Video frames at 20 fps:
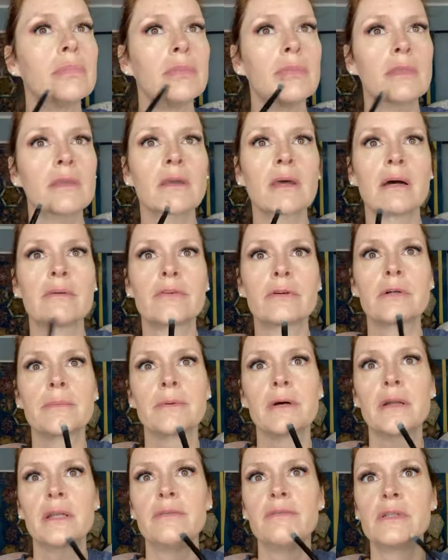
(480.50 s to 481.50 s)
cover up
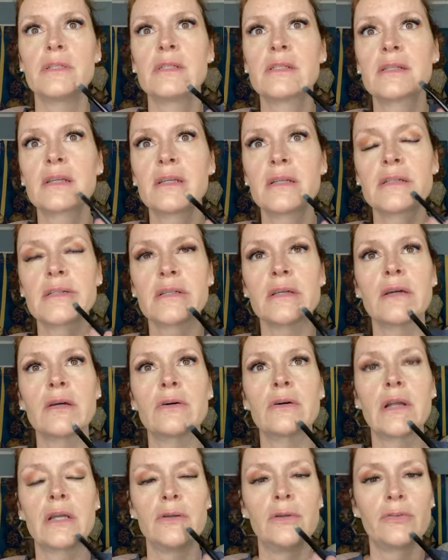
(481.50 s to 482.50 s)
uneven skin
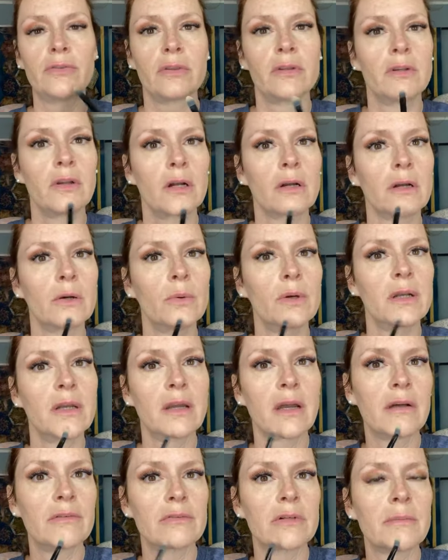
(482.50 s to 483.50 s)
tone. I use the darker one to
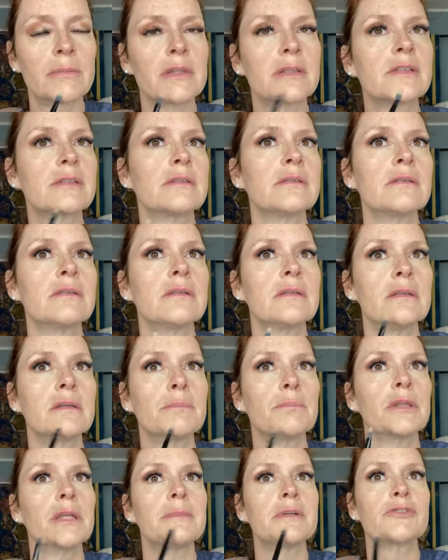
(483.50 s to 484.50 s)
cover up this the
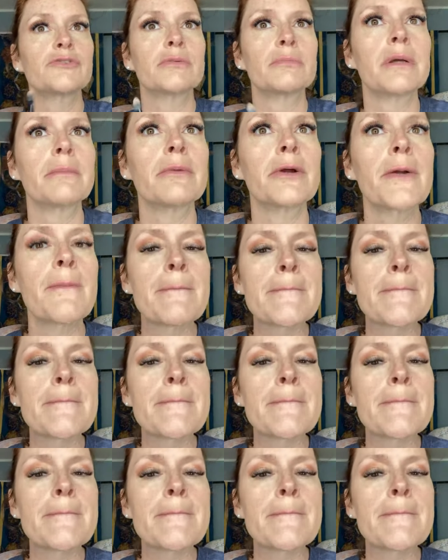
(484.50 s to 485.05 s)
blemish, remember?